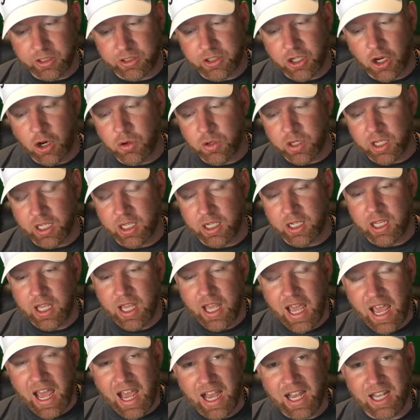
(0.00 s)
token
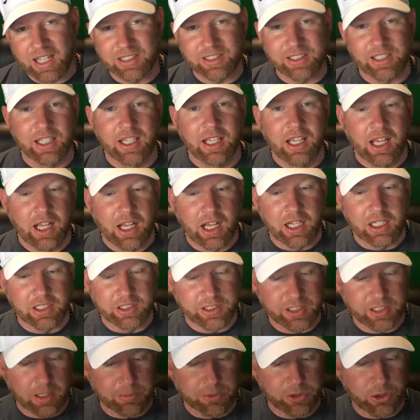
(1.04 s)
has
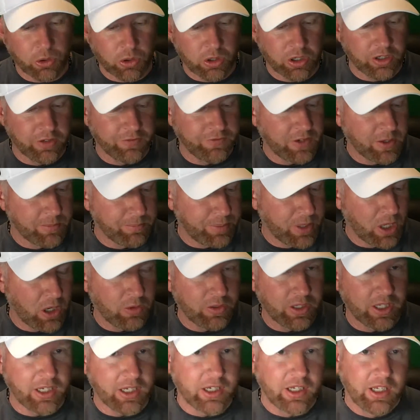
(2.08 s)
some sort of
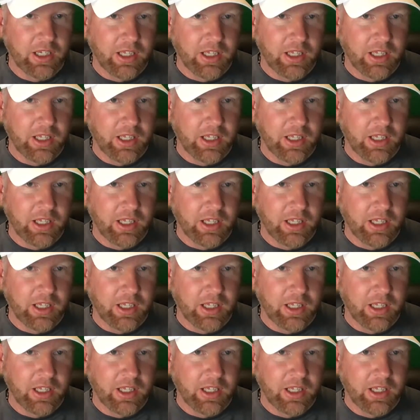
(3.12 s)
component